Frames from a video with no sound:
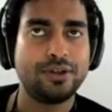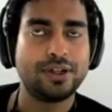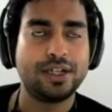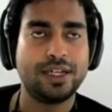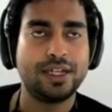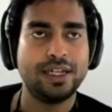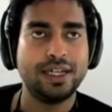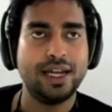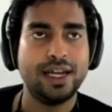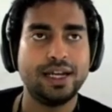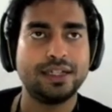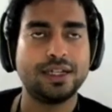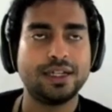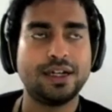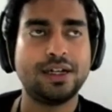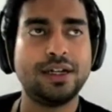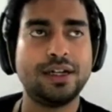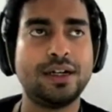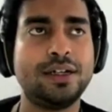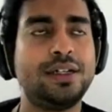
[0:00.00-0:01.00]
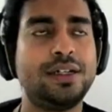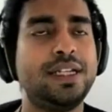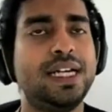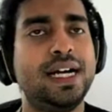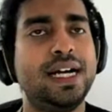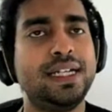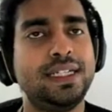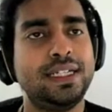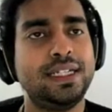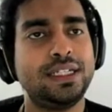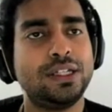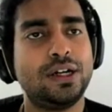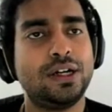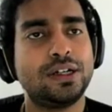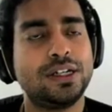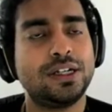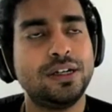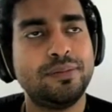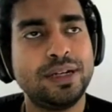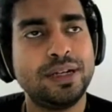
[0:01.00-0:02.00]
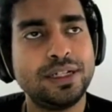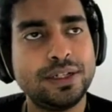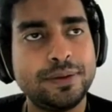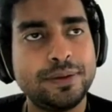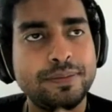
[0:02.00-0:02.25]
create a DID document